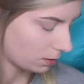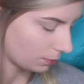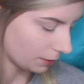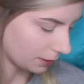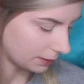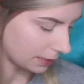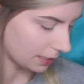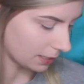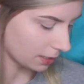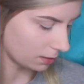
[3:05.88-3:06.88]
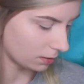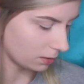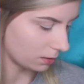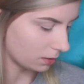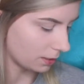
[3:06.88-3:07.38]
We're gonna take
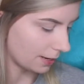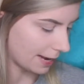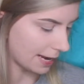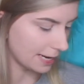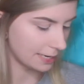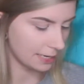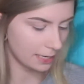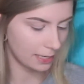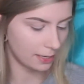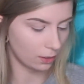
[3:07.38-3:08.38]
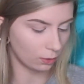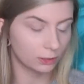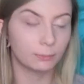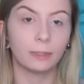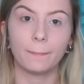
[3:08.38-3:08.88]
the Naked
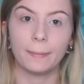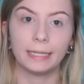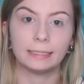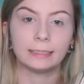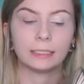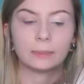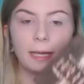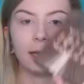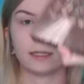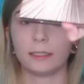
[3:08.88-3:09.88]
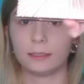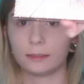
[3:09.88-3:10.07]
Ultimate Basics palette,